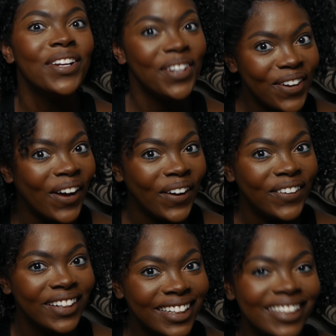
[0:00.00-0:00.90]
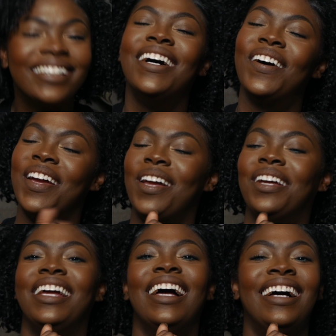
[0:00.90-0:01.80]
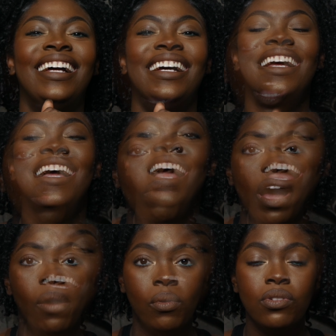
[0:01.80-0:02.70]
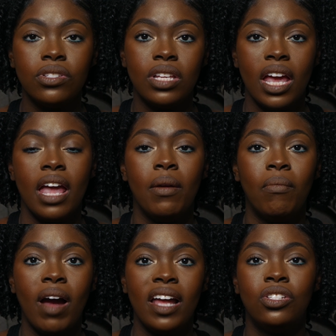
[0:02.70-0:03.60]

No? Okay. I will say my